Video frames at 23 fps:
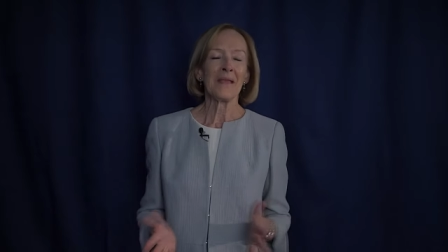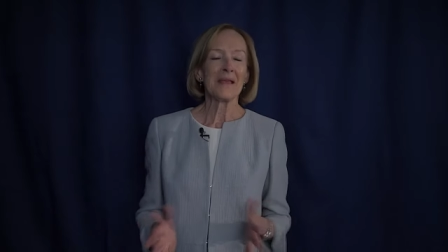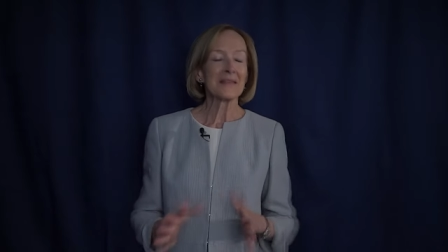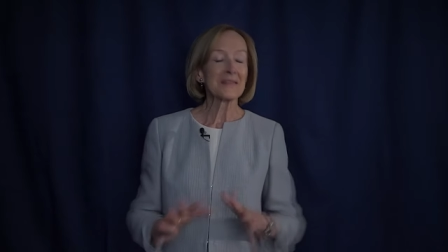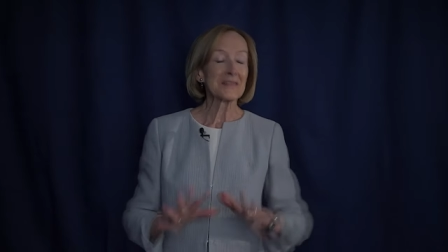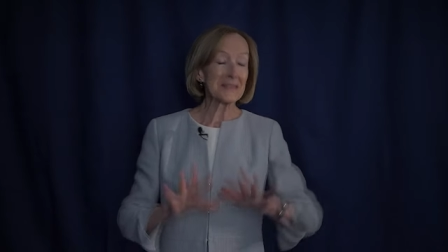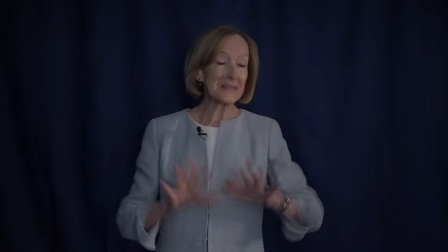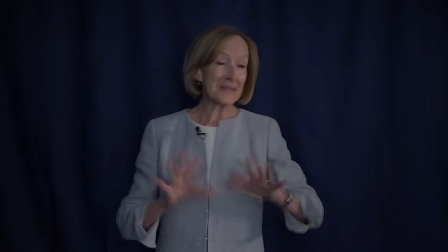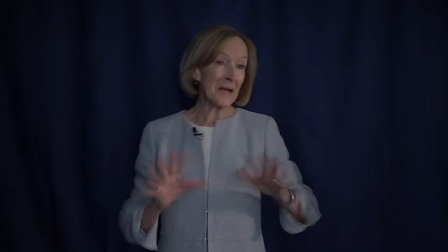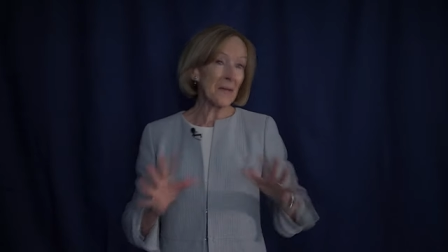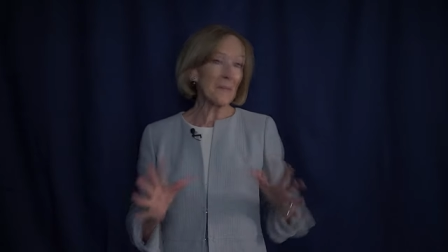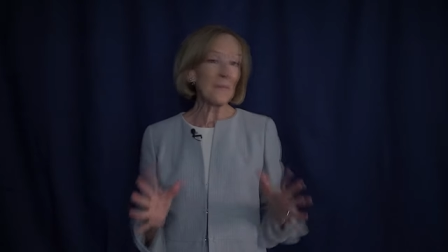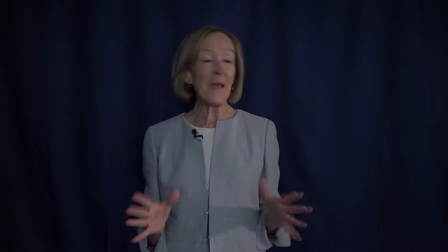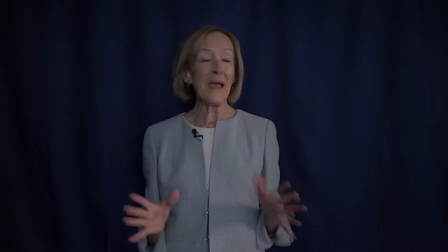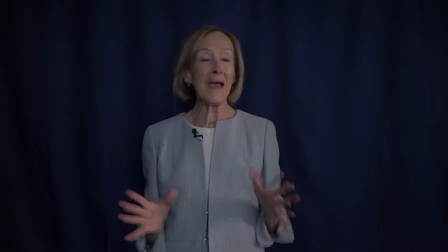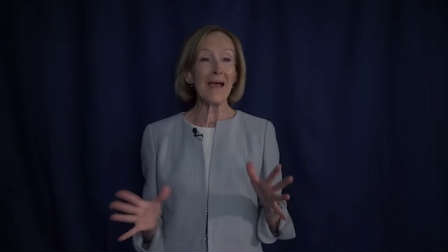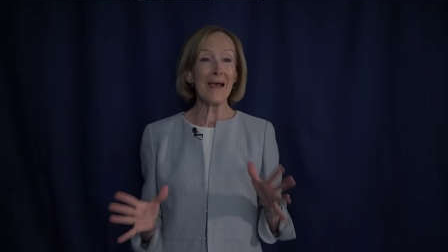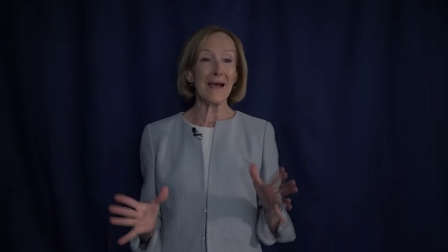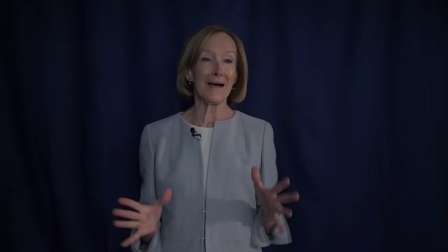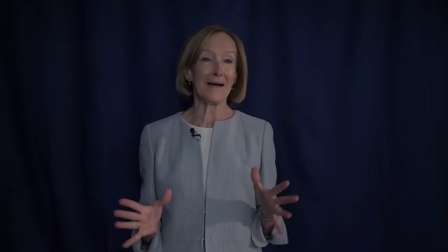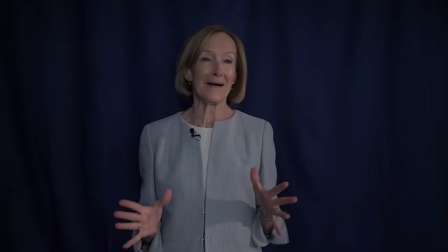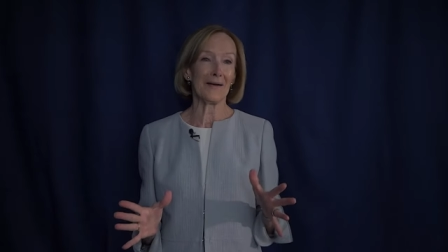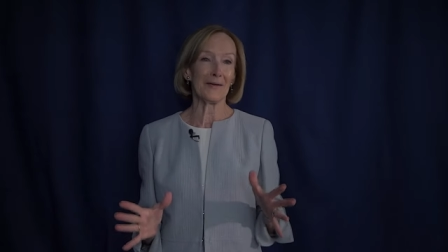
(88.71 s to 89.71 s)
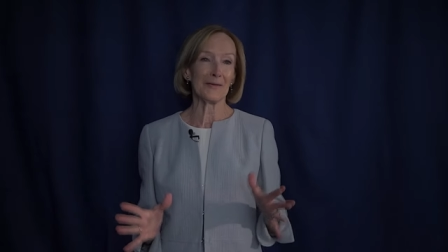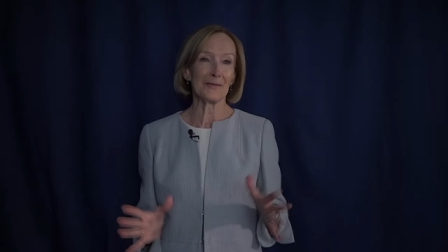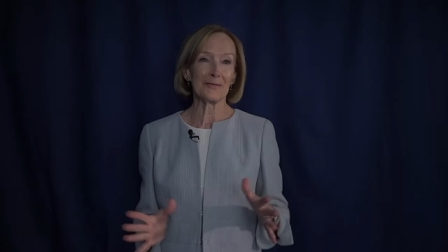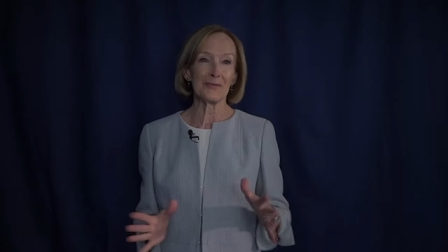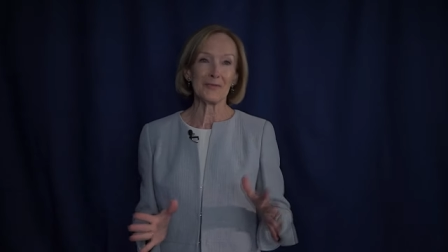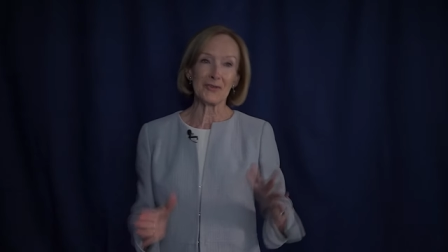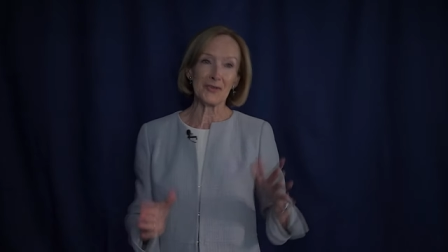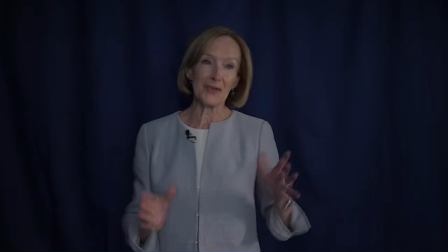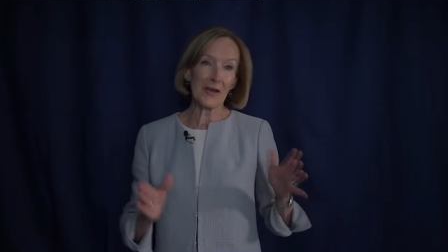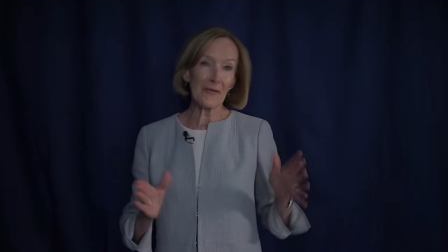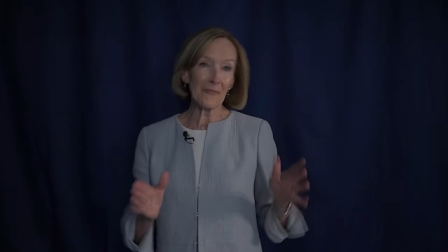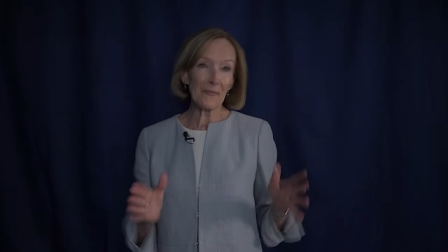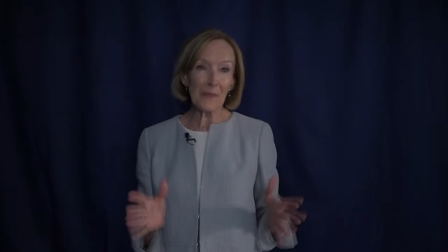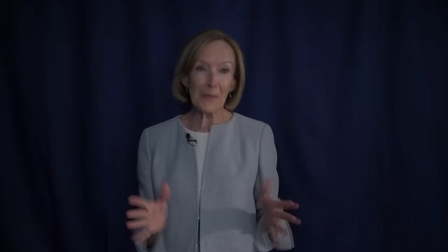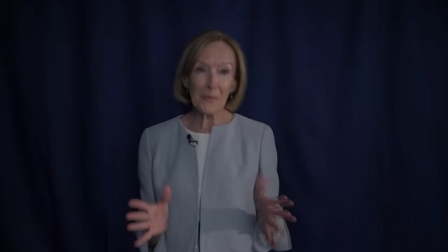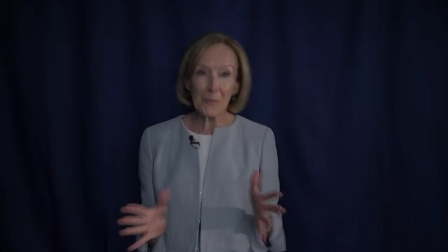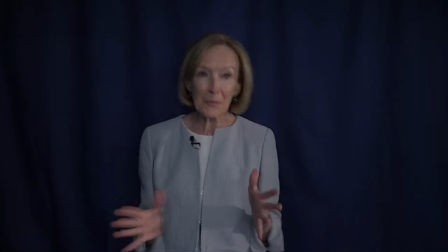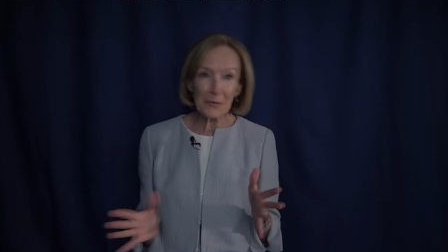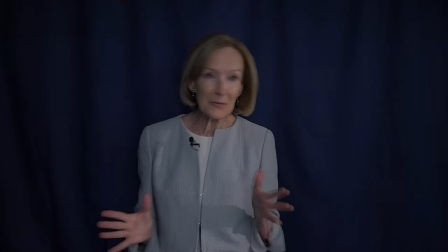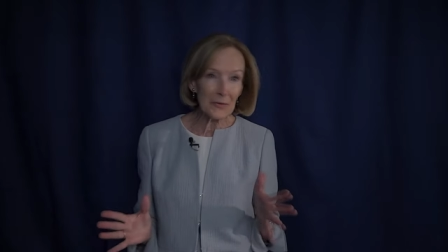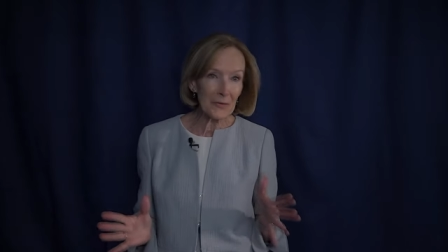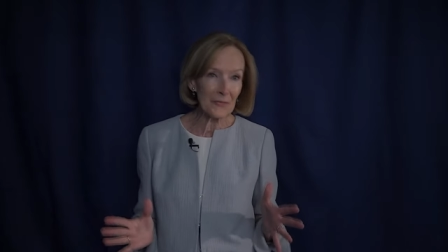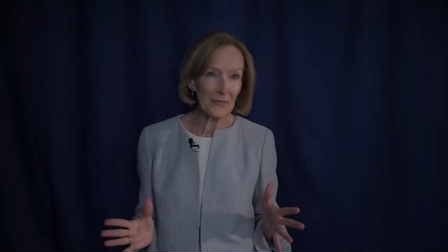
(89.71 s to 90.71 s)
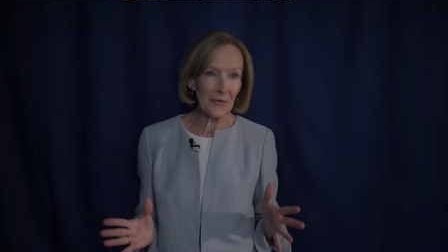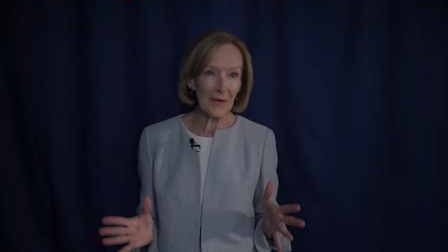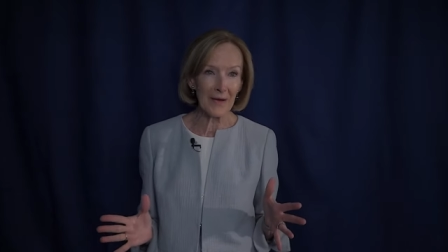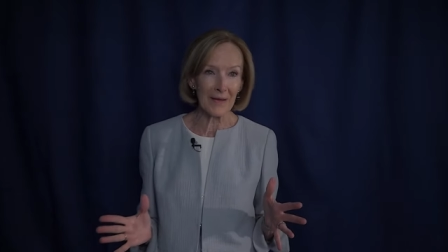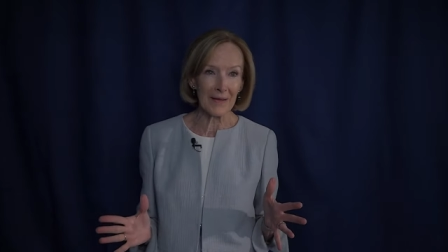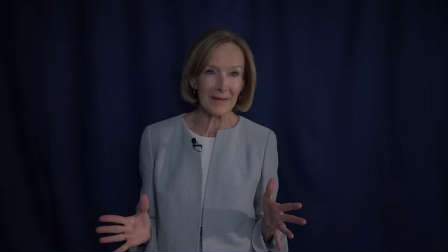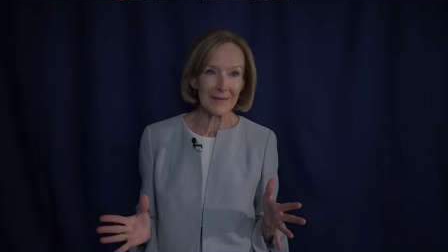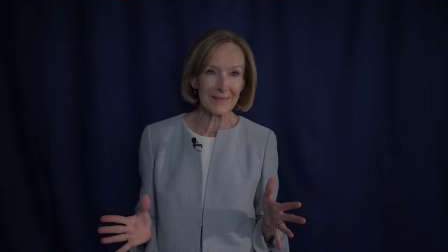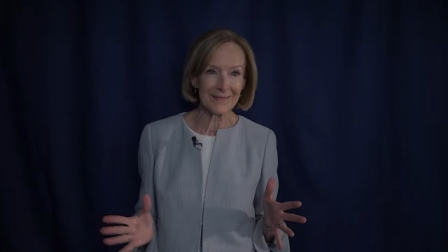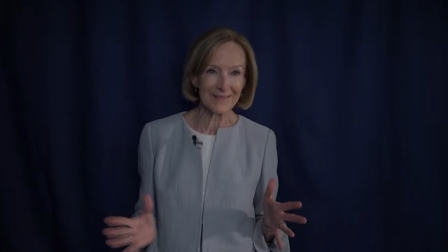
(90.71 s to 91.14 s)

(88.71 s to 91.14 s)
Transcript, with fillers: Somehow, Jeffrey Woodruff Hunt